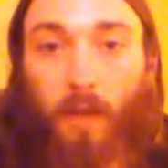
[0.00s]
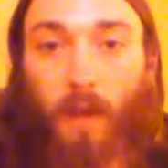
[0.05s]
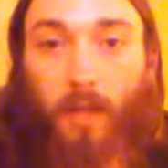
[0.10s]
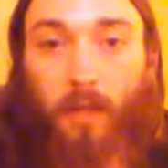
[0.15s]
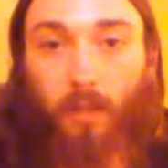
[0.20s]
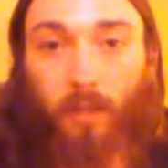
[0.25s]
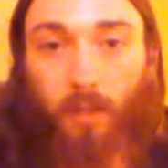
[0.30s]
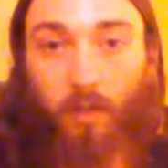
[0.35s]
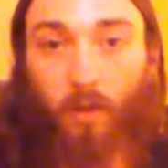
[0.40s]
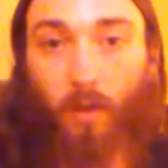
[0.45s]

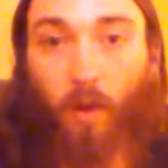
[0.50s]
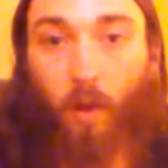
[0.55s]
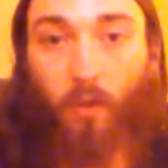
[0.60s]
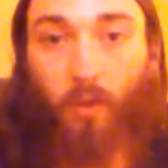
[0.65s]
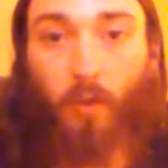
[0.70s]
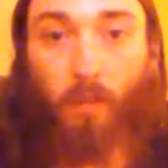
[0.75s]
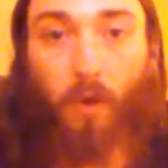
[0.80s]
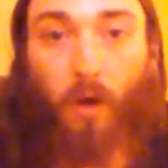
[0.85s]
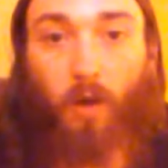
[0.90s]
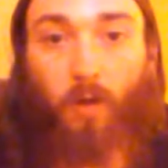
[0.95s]
fights and
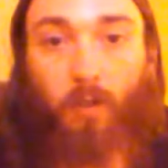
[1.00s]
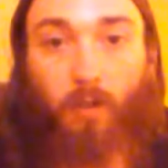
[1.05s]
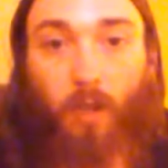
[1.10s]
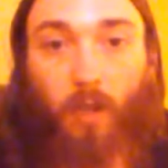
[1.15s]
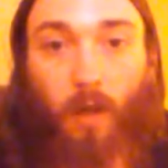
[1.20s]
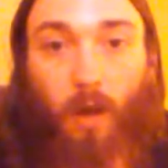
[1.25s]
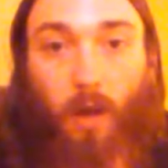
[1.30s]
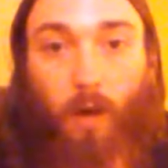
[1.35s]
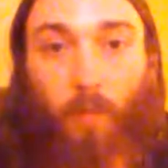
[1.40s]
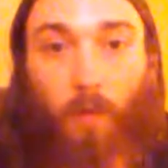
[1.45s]
only
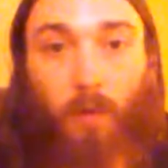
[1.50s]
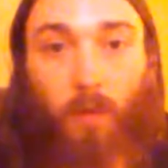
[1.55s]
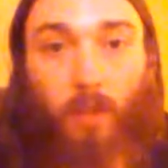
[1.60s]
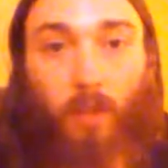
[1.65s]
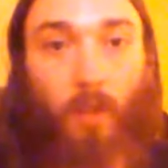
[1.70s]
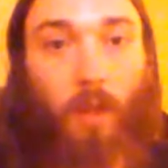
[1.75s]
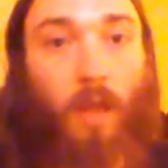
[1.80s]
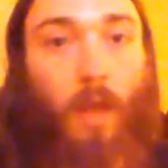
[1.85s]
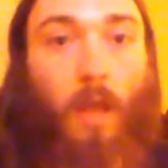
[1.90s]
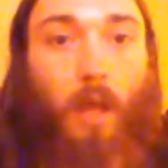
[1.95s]
partially armored,
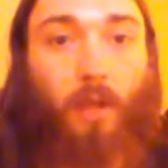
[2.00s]
and